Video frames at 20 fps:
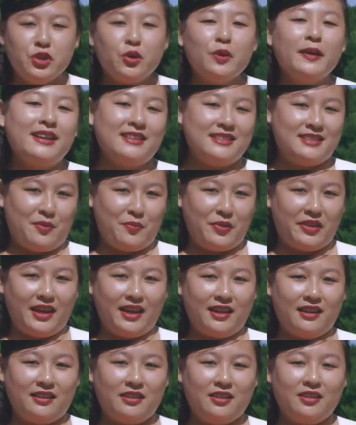doing something,
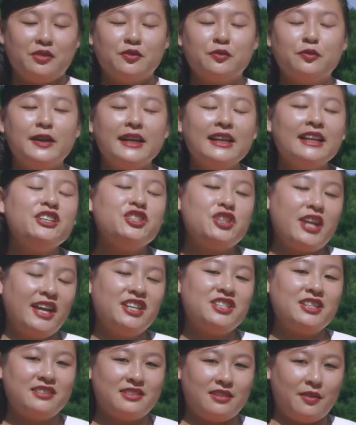really
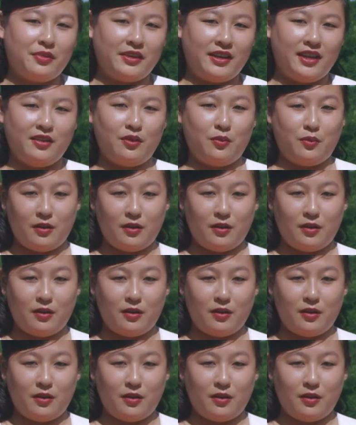changing something in the